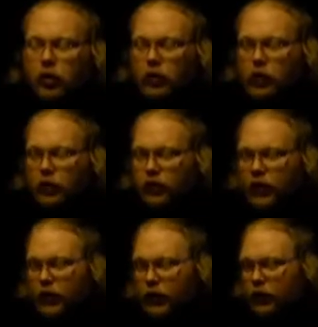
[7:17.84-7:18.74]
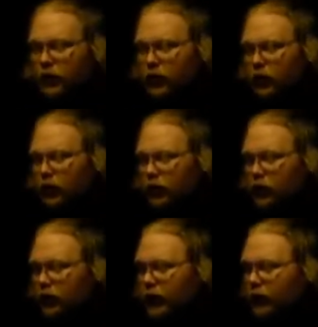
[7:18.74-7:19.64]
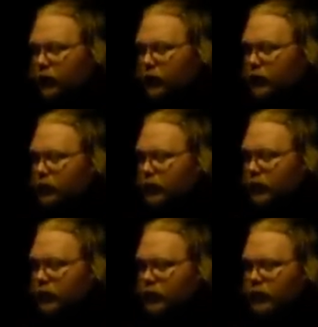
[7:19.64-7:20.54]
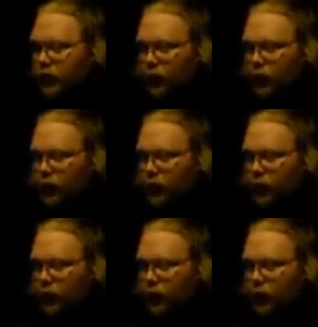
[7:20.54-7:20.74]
The other thing that you can look at with these mirrors,